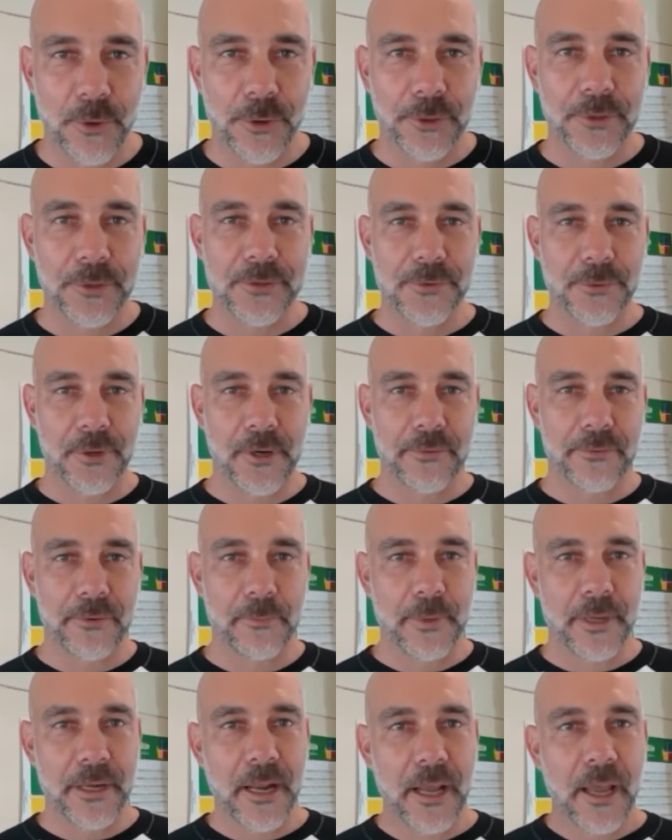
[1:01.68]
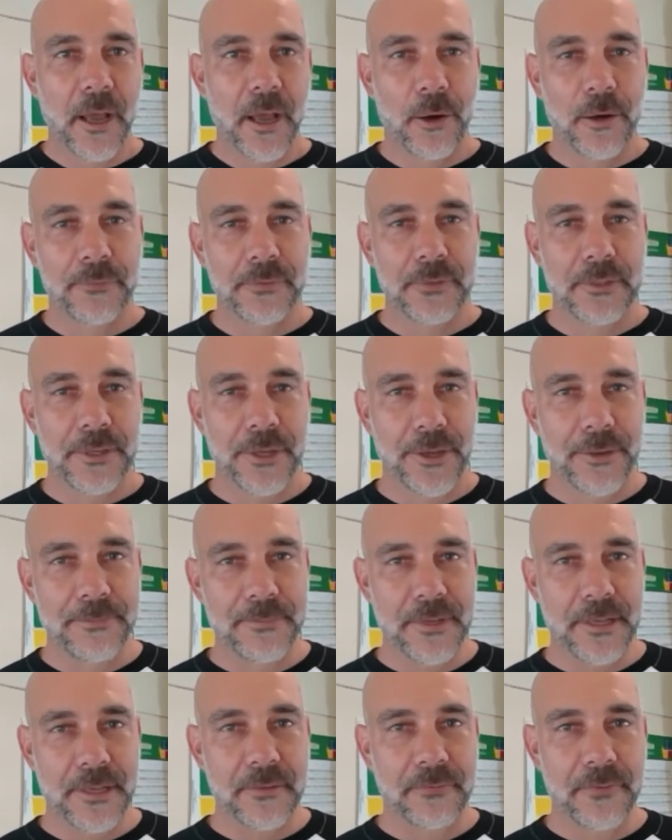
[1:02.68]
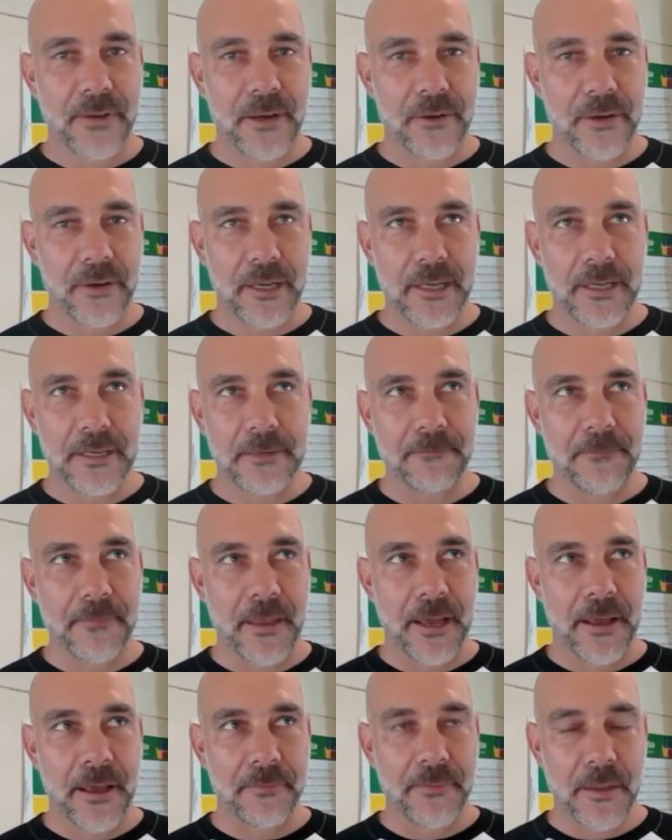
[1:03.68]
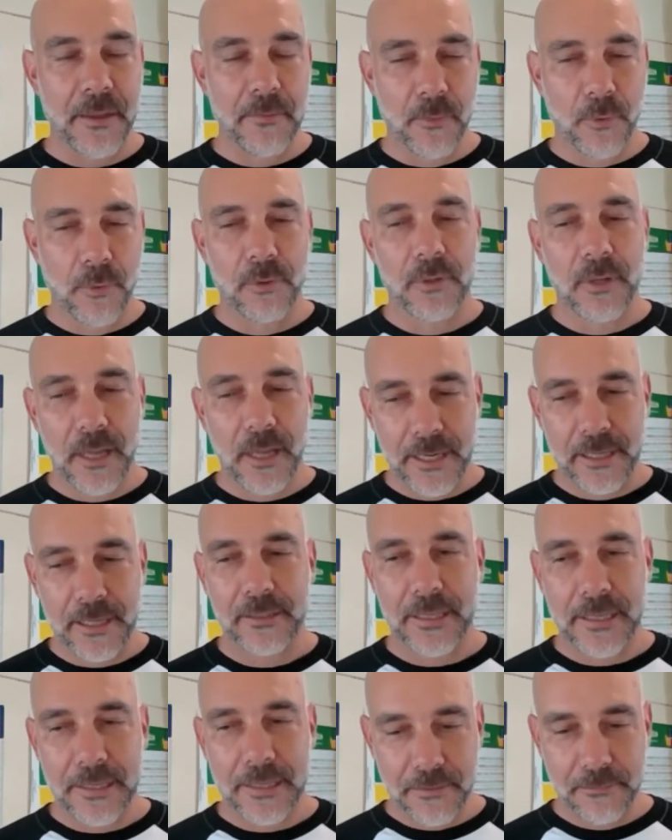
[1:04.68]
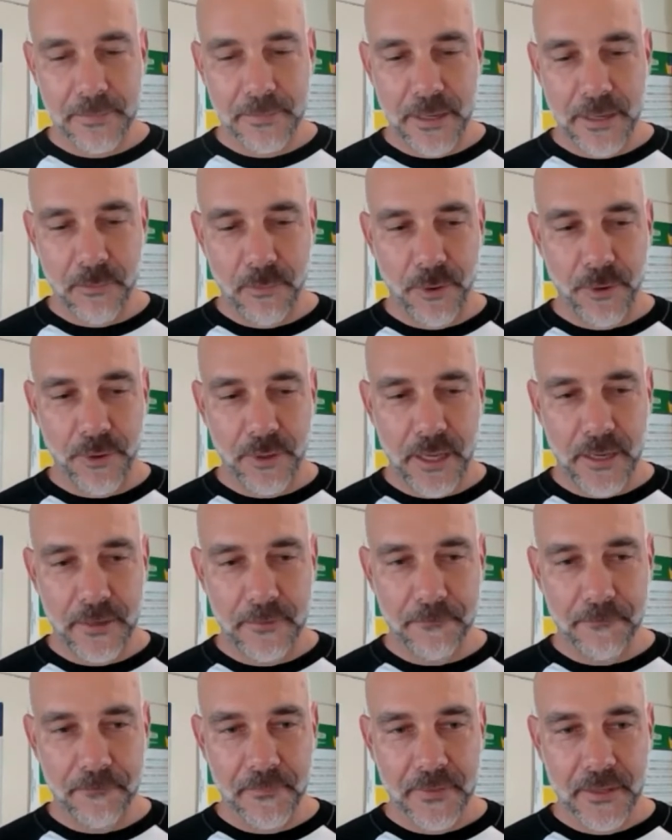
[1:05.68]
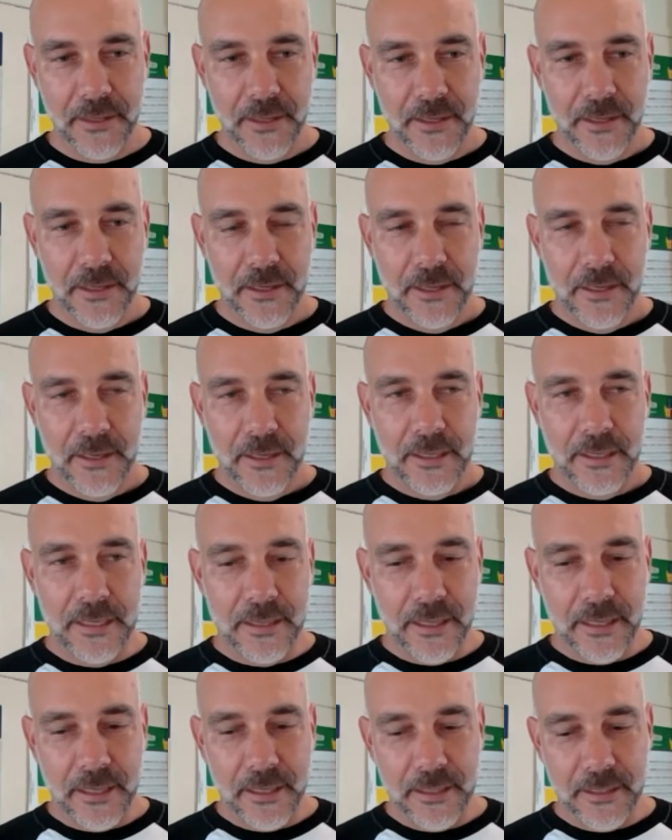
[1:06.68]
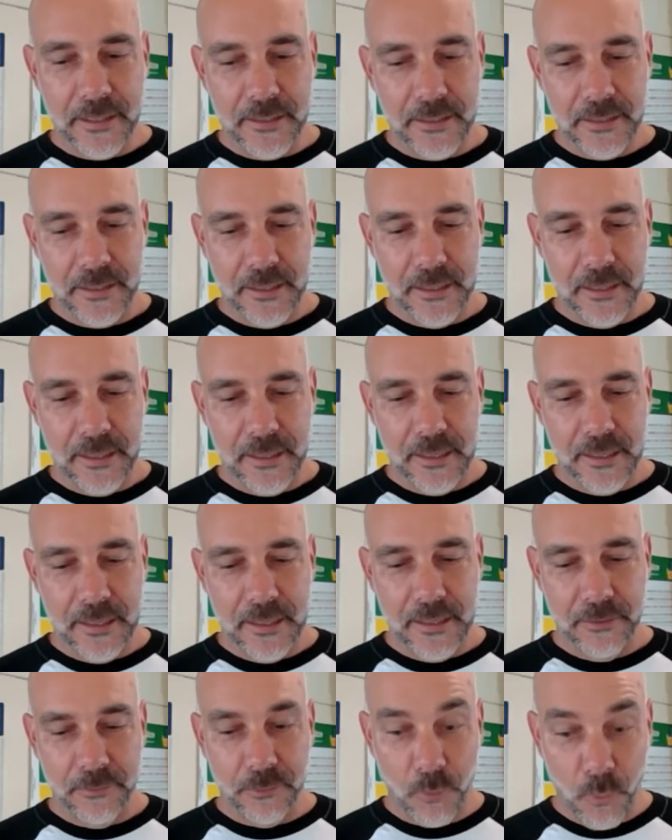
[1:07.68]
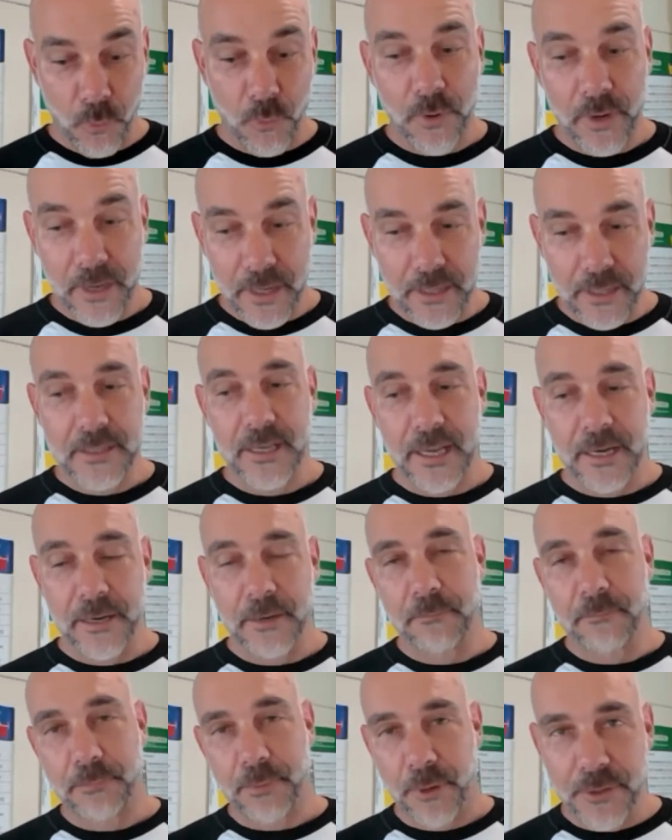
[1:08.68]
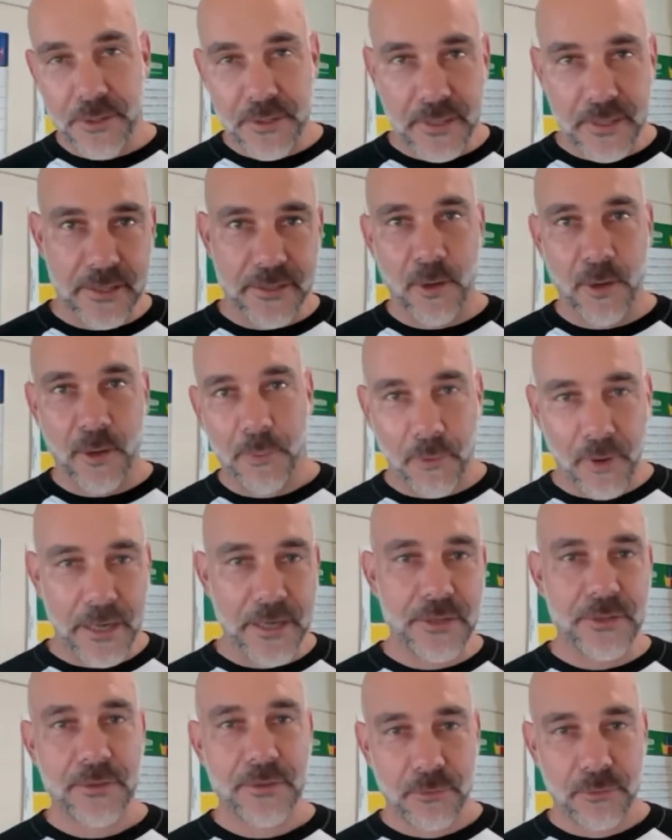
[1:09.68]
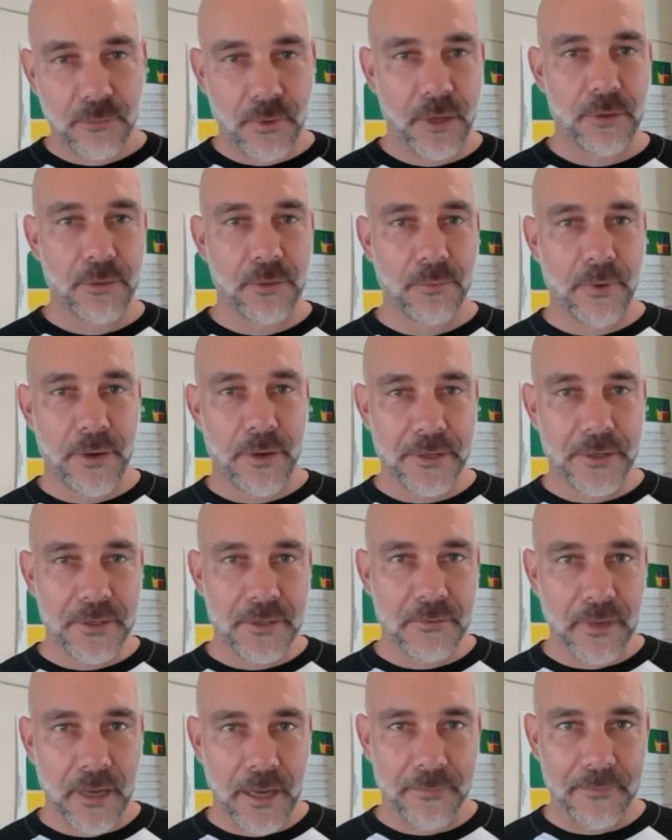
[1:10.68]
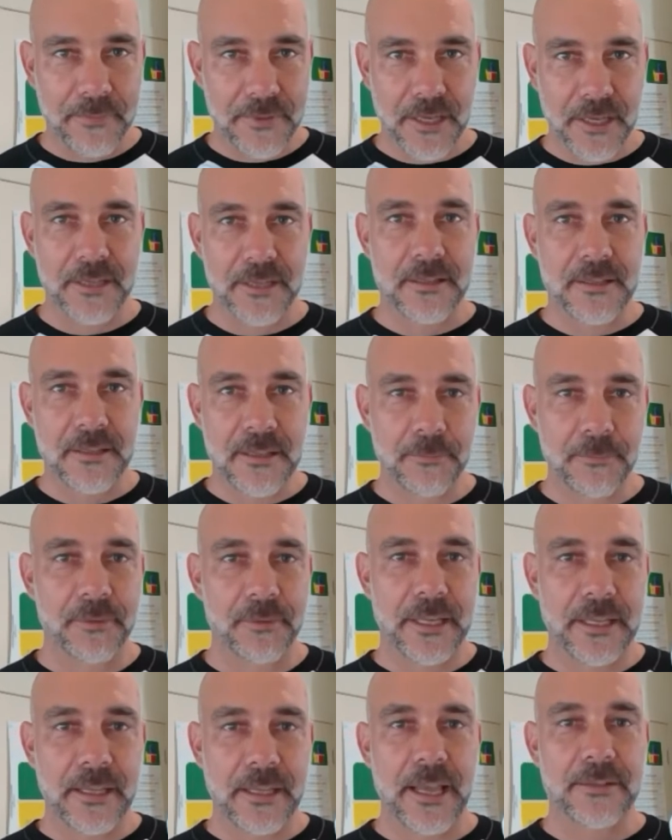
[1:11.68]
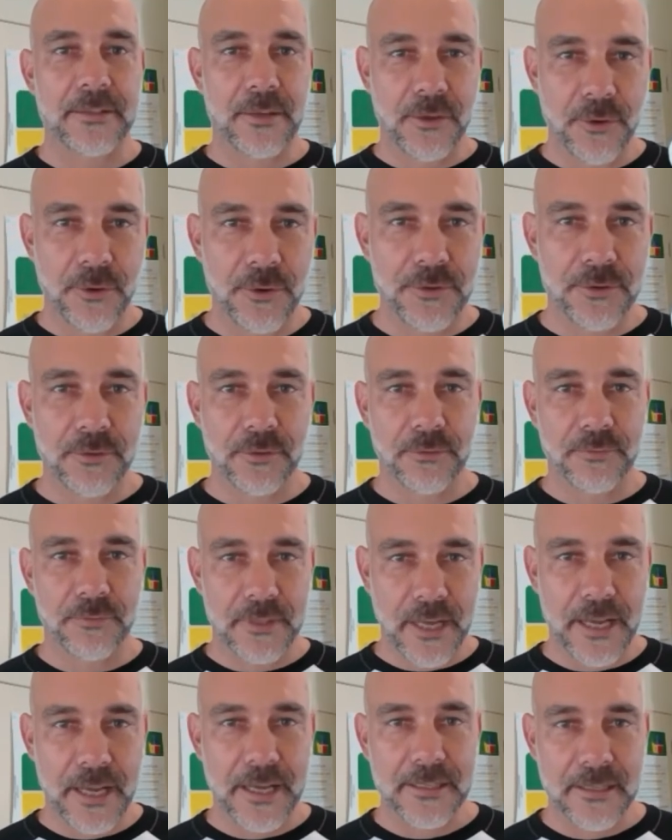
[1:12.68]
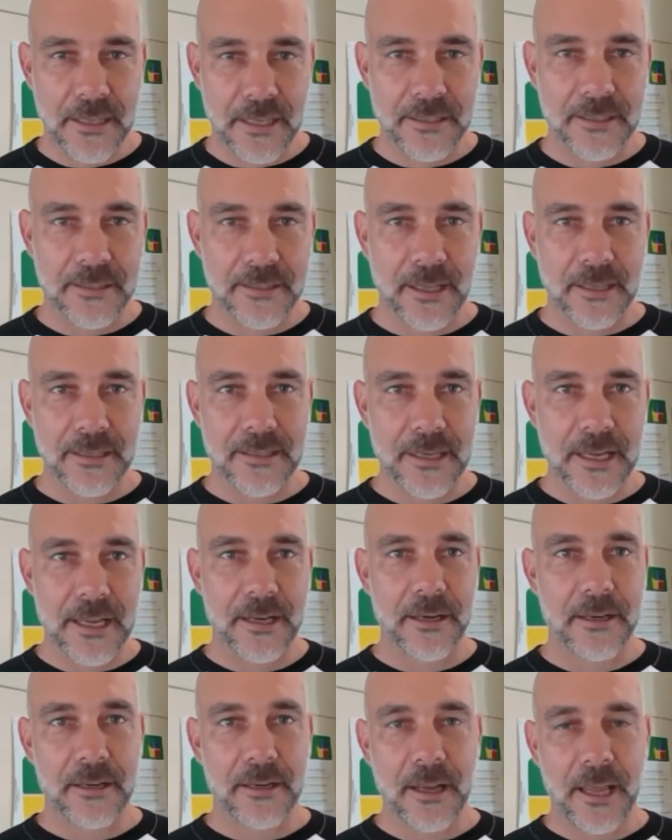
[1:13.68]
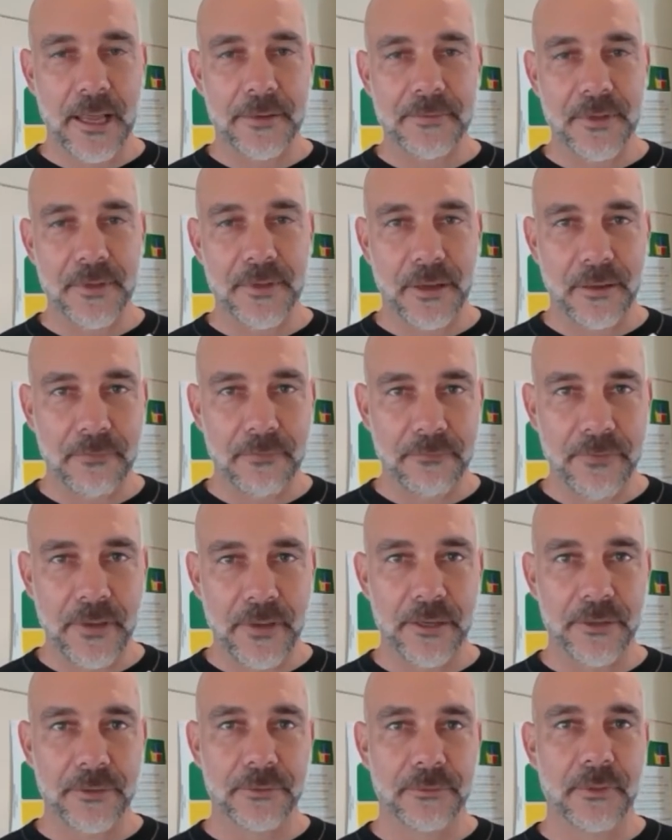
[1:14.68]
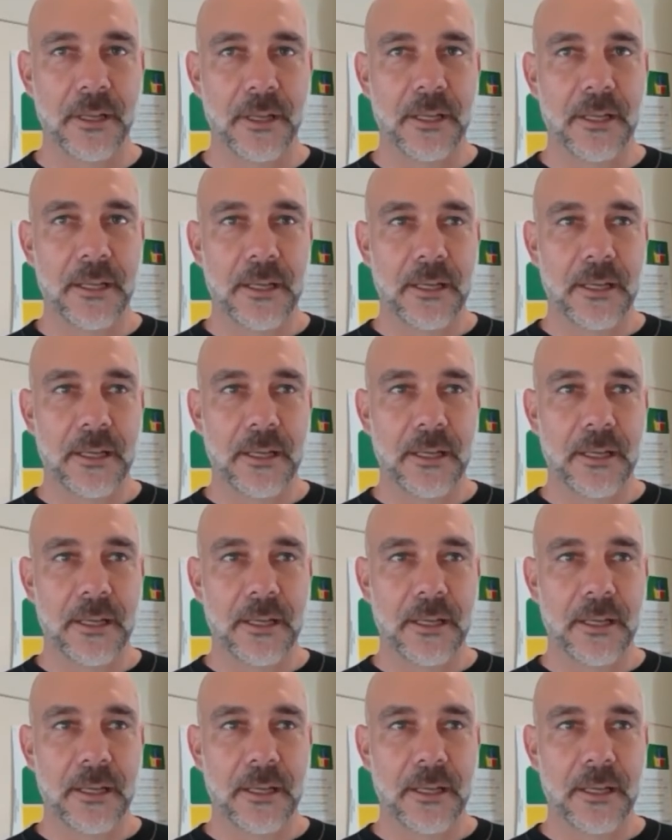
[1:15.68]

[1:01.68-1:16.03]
workers or whatever, but oftentimes it's very, they're more likely to be working either or always in a process operational role where it's just simply the execution of the task that's needed. So it can feel